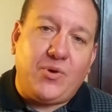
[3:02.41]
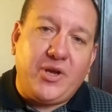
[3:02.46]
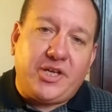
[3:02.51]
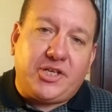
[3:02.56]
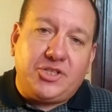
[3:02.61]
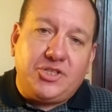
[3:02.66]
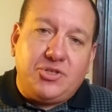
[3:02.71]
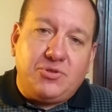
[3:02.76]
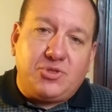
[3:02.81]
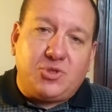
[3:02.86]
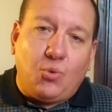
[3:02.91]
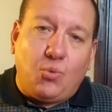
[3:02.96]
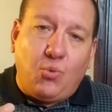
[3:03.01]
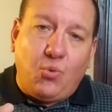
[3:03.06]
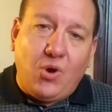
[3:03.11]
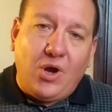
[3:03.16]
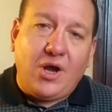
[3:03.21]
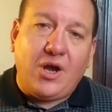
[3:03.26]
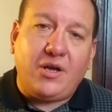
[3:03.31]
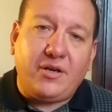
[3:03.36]
We can use the
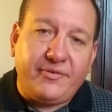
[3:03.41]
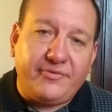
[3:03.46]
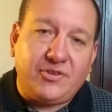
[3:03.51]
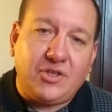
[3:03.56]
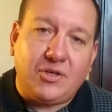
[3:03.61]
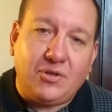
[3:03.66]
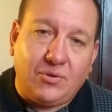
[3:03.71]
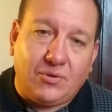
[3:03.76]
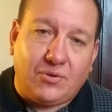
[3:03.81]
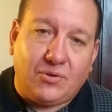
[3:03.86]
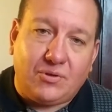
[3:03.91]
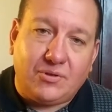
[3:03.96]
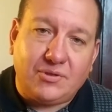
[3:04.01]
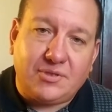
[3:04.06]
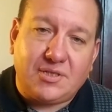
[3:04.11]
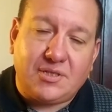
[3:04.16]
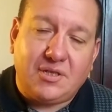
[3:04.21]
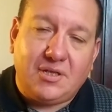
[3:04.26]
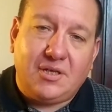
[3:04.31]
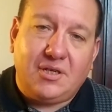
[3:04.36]
word of the Lord